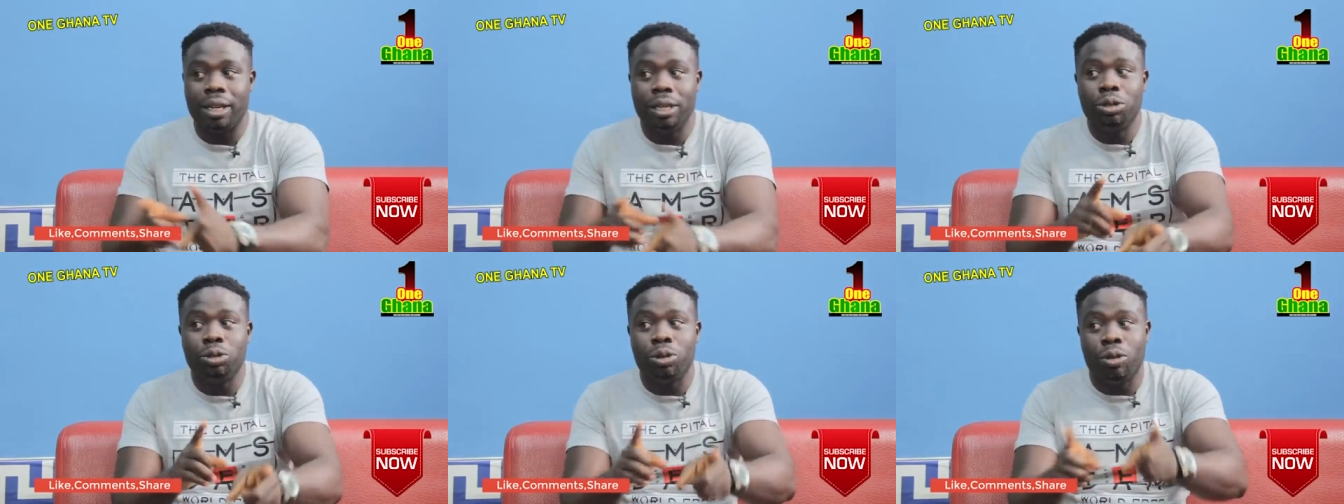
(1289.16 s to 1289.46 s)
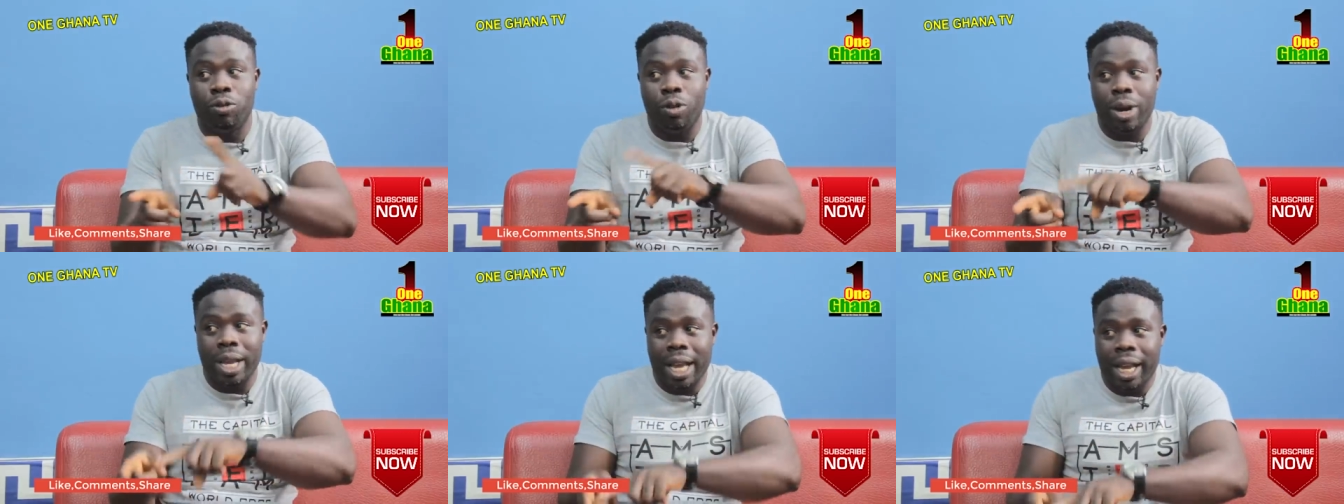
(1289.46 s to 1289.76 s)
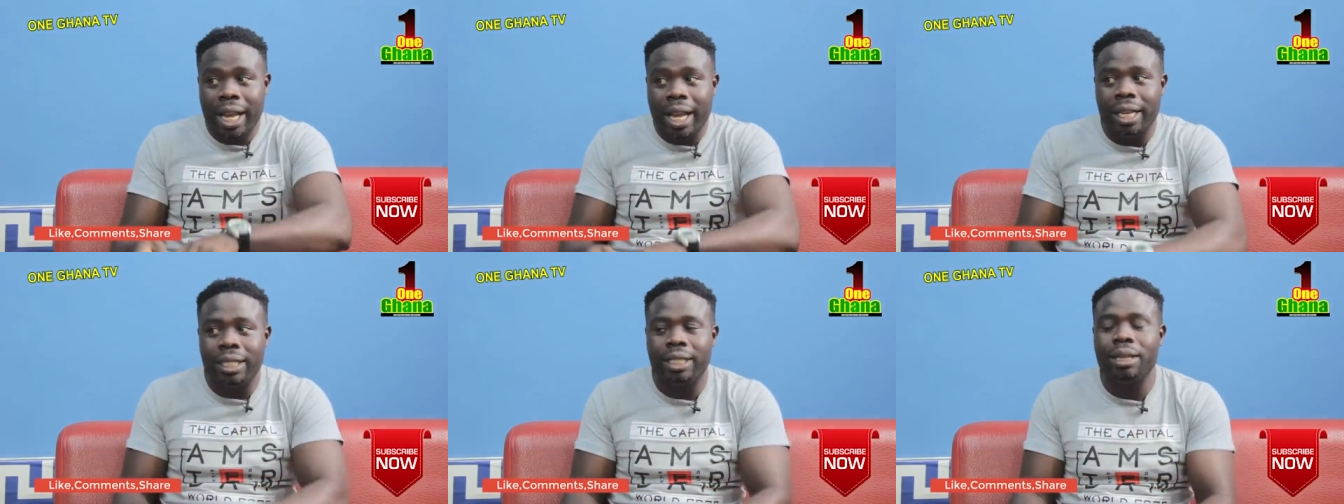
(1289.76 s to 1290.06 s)
Christopher,
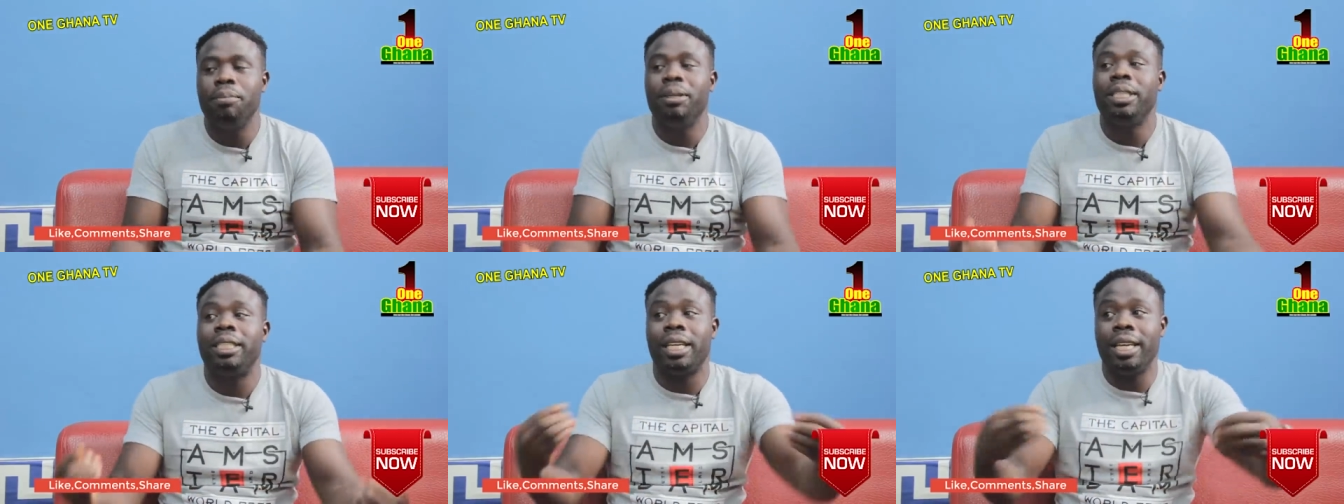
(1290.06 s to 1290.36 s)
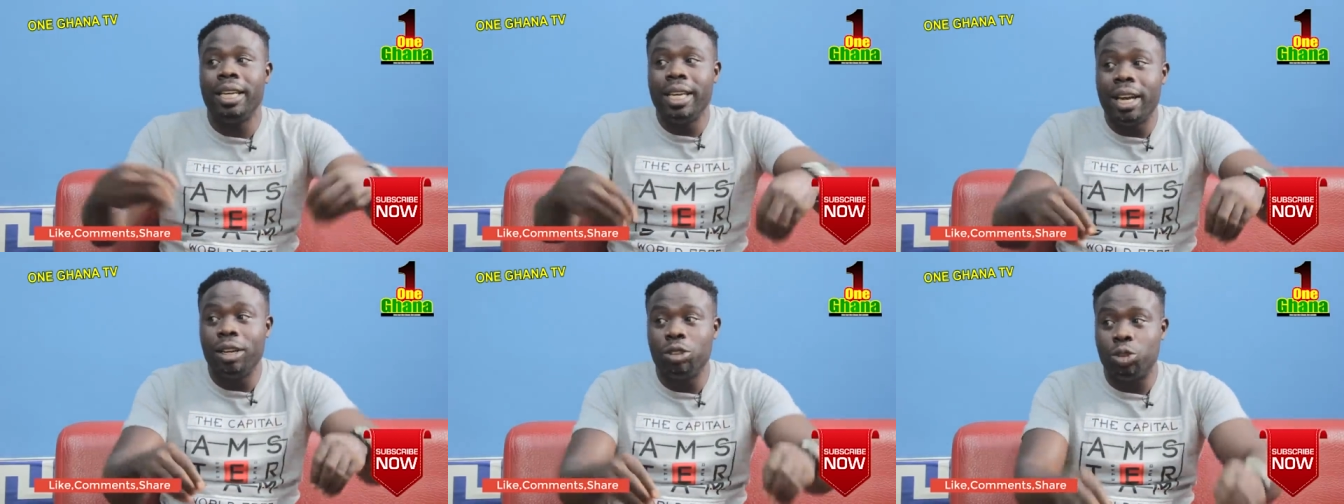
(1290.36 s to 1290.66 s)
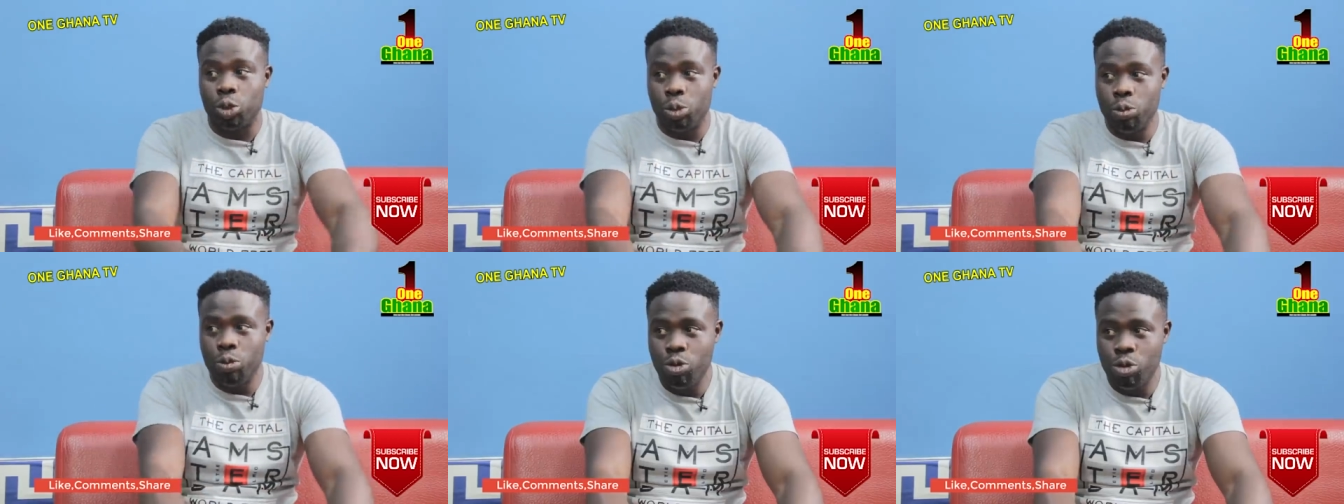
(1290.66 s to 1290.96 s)
ye can say, Michel
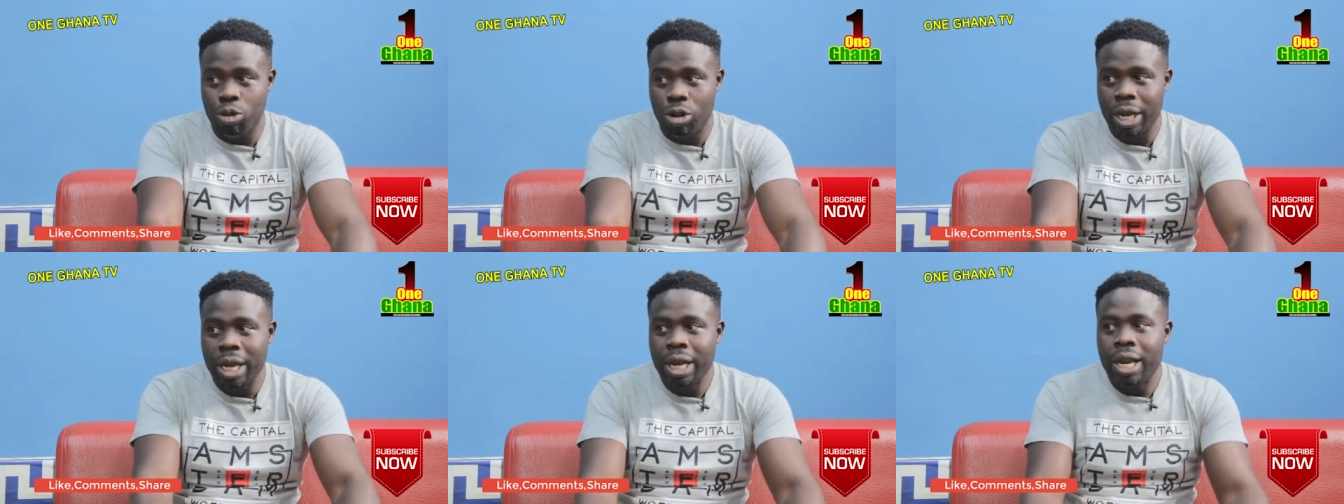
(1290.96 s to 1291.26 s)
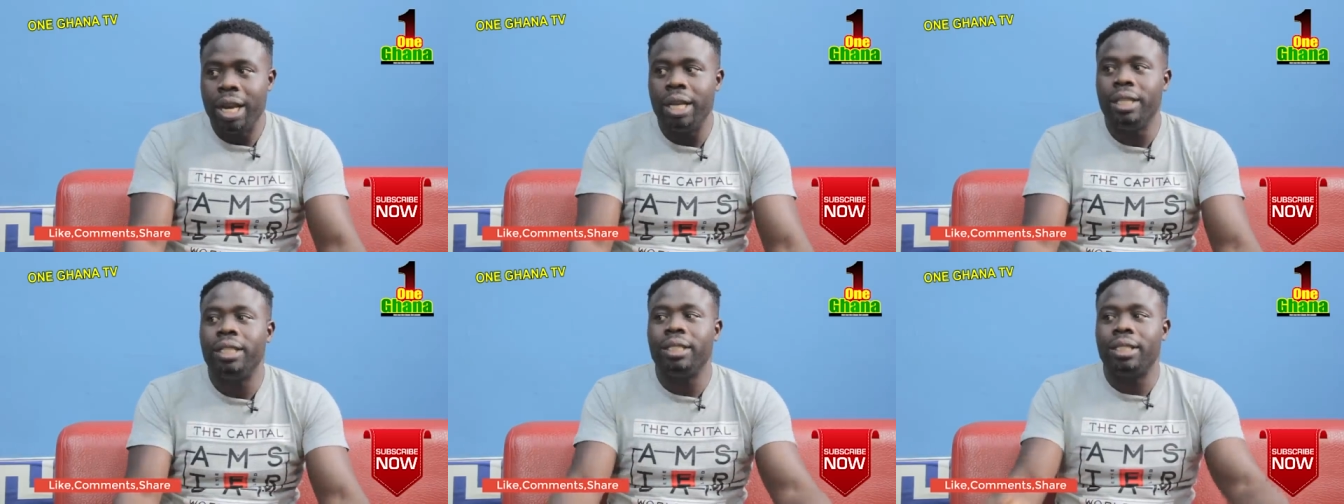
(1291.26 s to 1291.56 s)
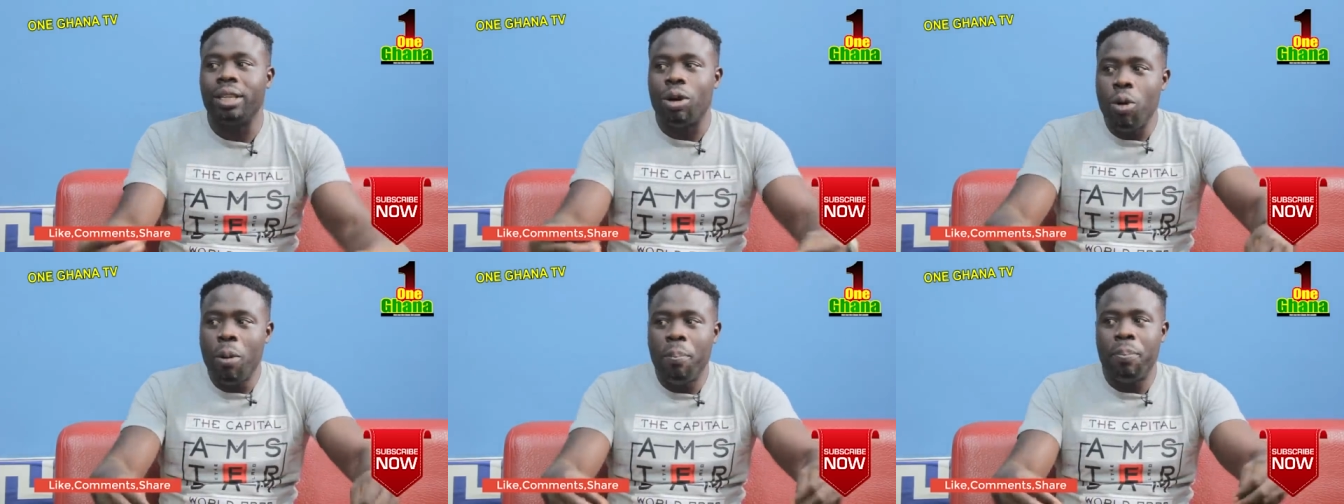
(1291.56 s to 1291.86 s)
Yesumu, and
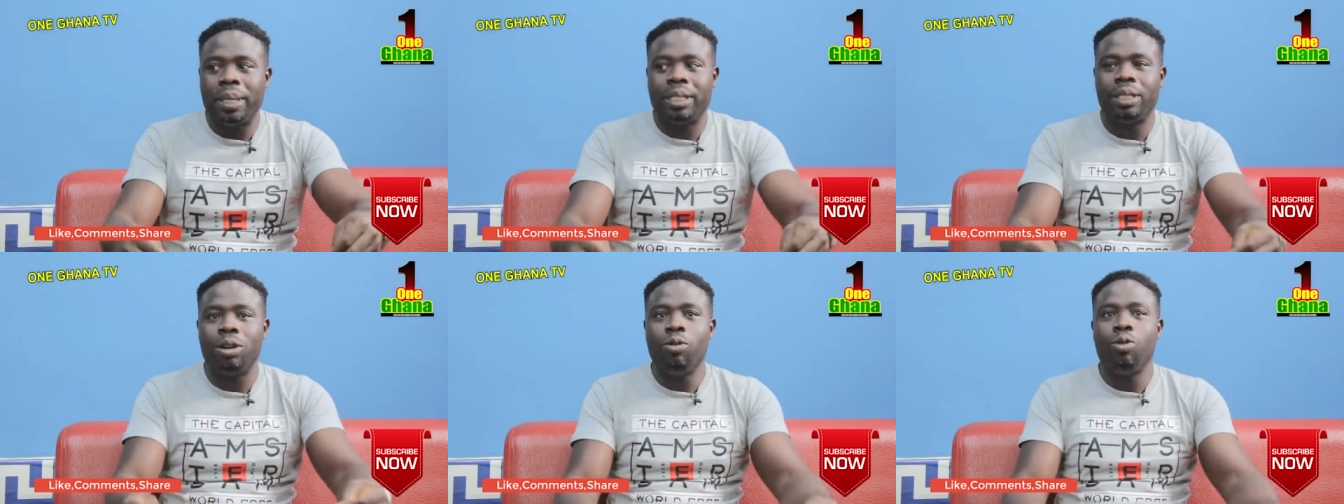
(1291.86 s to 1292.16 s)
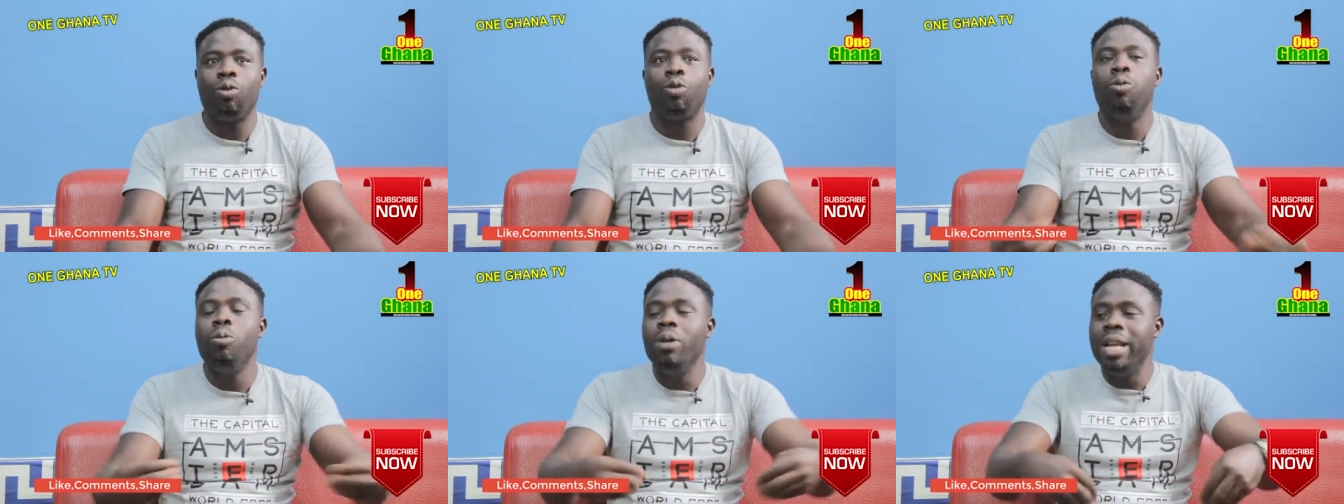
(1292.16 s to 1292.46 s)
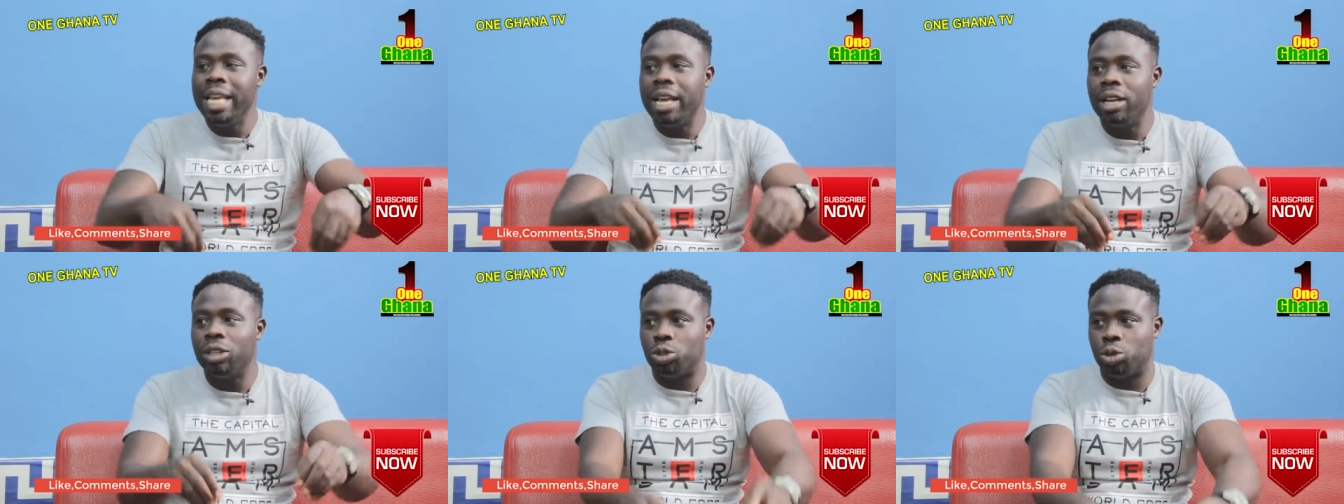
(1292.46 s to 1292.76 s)
it's a whoop person who come
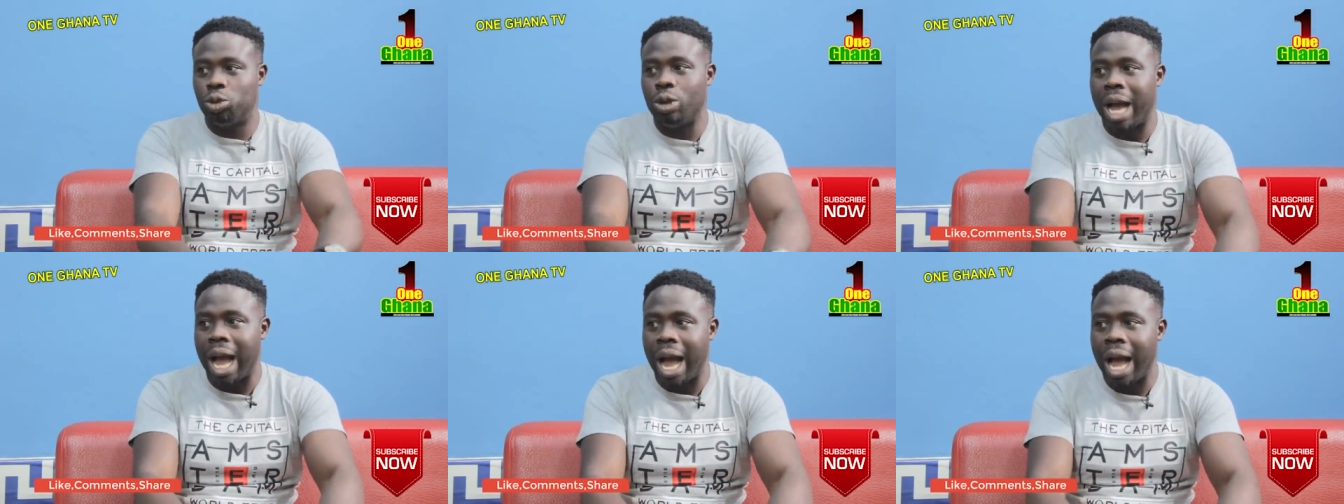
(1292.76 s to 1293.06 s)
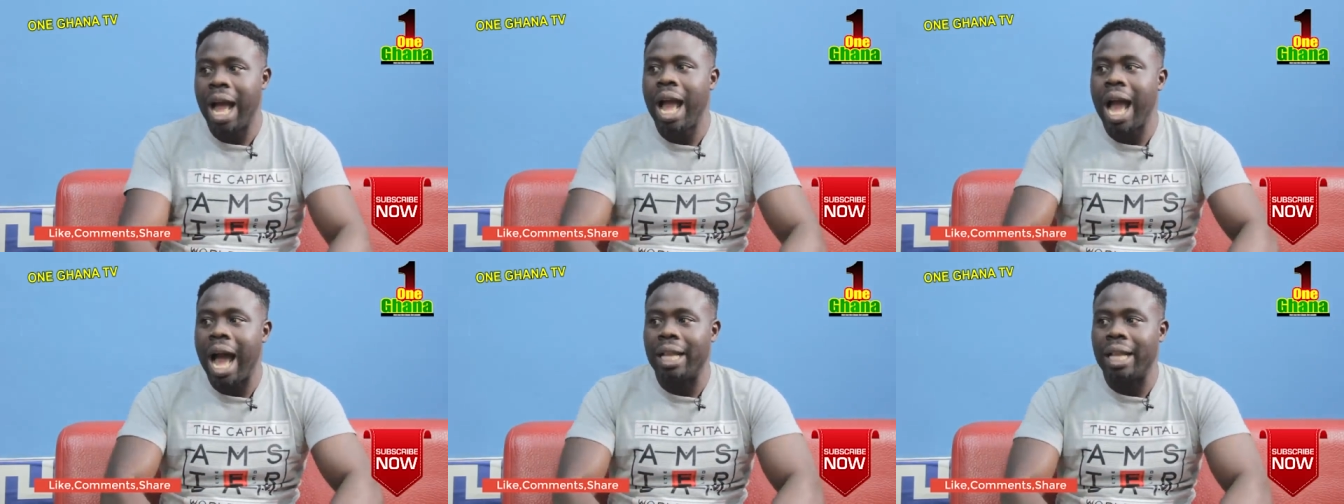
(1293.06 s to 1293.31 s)
yes, we are.